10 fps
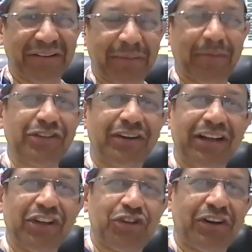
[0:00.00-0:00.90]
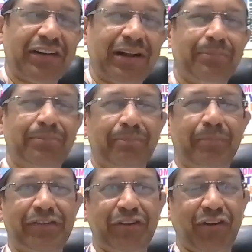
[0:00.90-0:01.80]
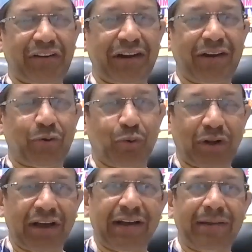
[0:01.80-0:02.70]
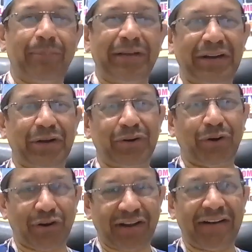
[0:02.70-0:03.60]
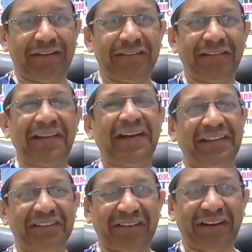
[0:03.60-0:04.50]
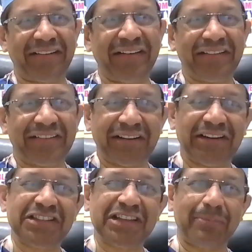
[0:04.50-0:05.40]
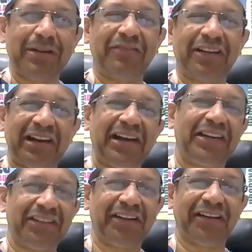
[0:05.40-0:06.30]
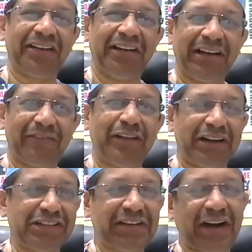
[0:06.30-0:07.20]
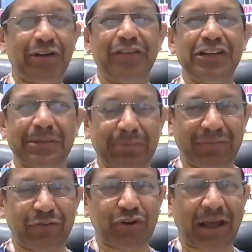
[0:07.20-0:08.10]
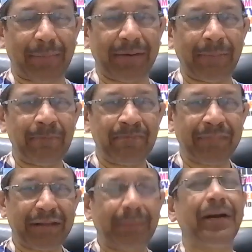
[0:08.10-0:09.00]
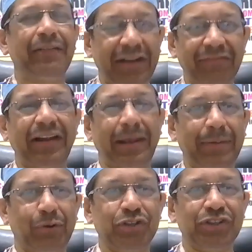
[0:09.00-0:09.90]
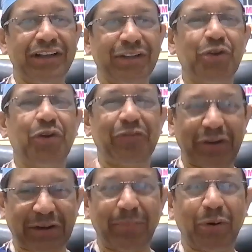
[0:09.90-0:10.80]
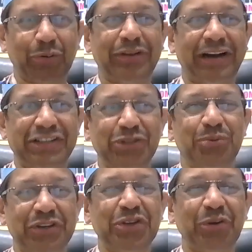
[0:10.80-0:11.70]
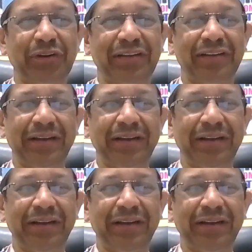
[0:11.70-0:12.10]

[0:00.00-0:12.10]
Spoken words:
Imagine children are busy drinking cola and milk all night, late in the night. The dinner is happening very late in the night. If that is the kind of discipline which will happen, the bedwetting will happen because the urine will come out through that situation only.